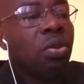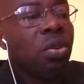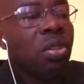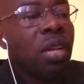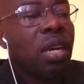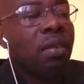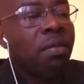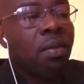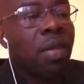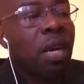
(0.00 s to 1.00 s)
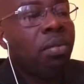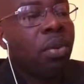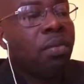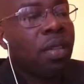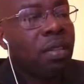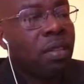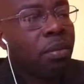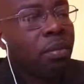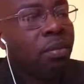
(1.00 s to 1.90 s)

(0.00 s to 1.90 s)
to share from their prophets.